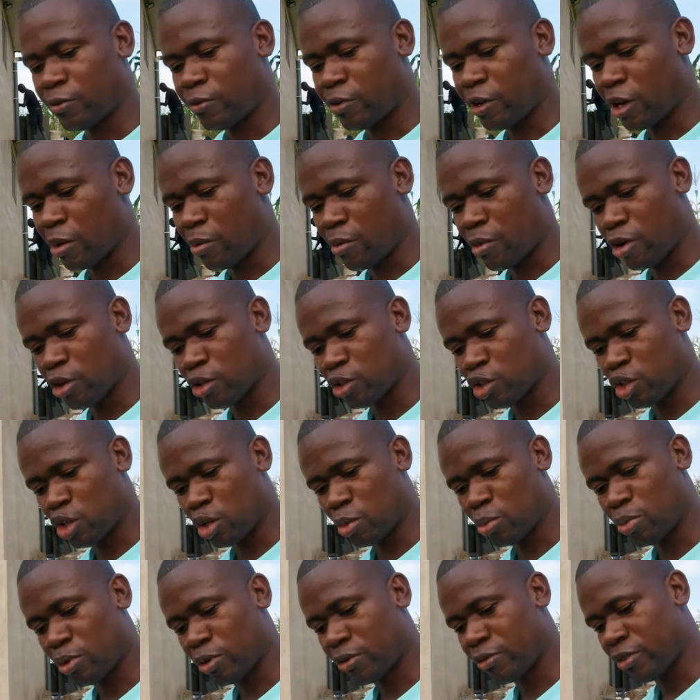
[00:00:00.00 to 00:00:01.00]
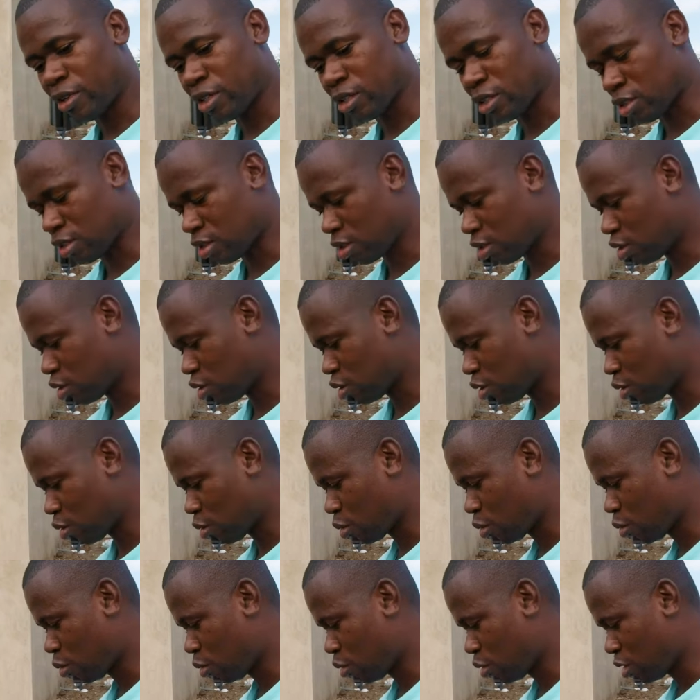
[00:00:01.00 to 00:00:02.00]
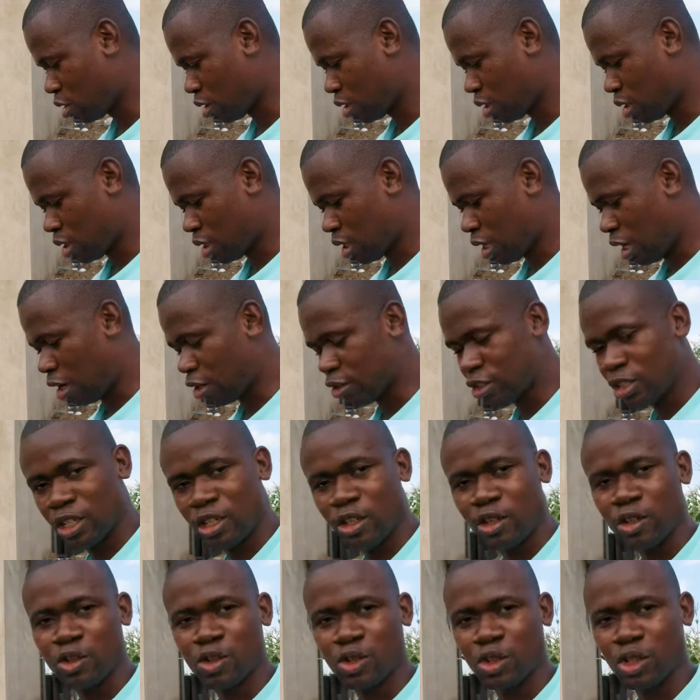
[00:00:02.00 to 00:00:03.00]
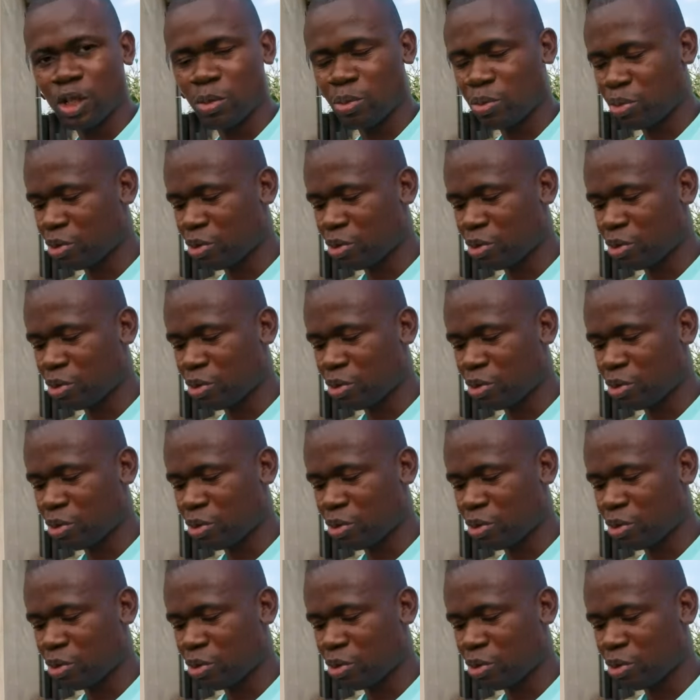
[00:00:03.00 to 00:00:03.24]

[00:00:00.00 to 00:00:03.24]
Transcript: fiber on top of it so I'll take you through the